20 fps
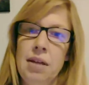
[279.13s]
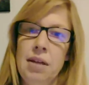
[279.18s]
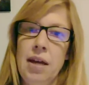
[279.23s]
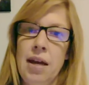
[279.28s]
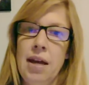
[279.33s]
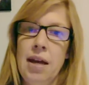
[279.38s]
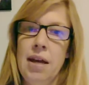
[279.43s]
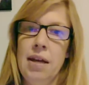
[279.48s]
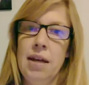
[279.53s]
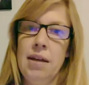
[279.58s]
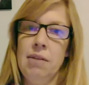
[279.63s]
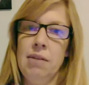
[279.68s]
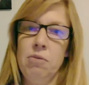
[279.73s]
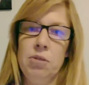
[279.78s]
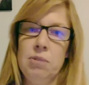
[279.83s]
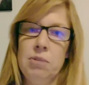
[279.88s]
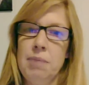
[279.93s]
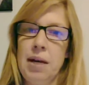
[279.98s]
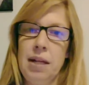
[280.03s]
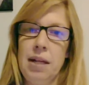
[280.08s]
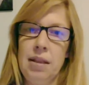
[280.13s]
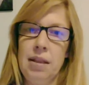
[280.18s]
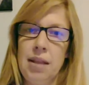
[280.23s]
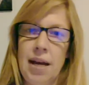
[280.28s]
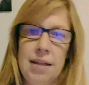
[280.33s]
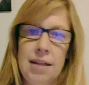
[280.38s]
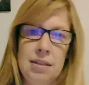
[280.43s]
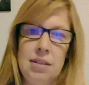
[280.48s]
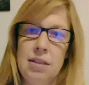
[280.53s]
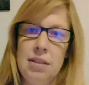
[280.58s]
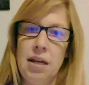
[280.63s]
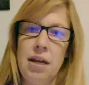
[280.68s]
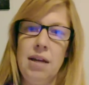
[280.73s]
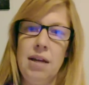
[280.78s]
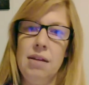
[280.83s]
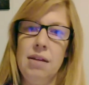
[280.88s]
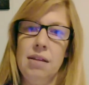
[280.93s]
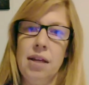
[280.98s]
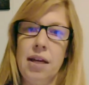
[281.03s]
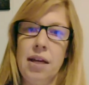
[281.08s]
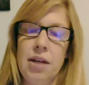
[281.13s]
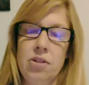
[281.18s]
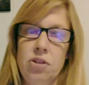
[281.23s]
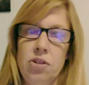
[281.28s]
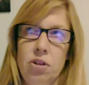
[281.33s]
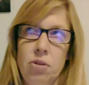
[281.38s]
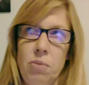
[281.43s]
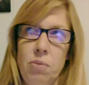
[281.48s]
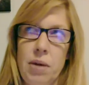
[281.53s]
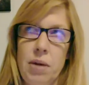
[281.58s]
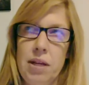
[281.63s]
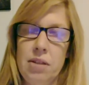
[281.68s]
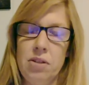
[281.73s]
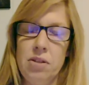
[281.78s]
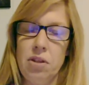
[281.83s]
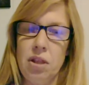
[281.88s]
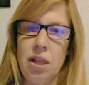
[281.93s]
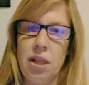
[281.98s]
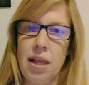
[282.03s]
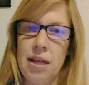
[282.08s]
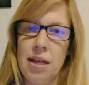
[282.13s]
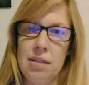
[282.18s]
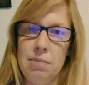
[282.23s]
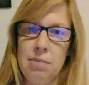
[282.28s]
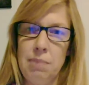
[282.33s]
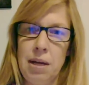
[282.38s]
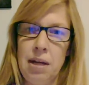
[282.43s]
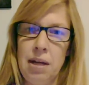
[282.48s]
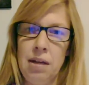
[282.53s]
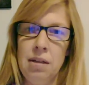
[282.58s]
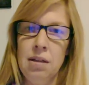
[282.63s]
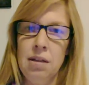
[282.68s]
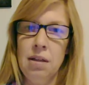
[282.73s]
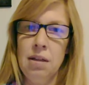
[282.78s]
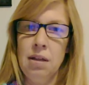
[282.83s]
And it was my last night. Like, I shouldn't have waited till the last minute.